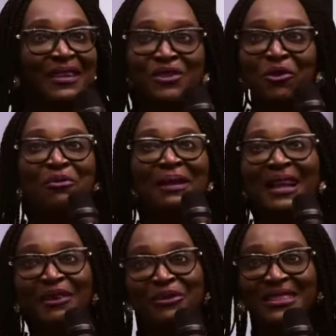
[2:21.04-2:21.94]
In Yoruba
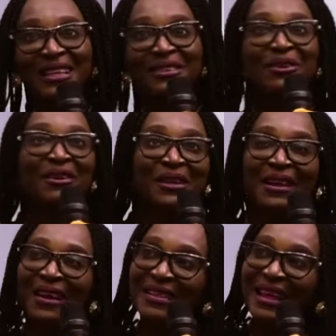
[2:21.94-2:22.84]
language, they call
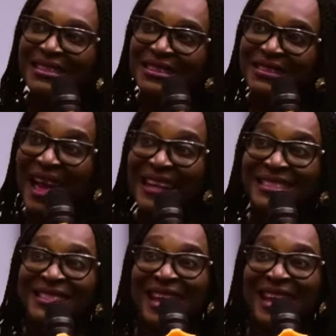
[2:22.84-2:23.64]
that desk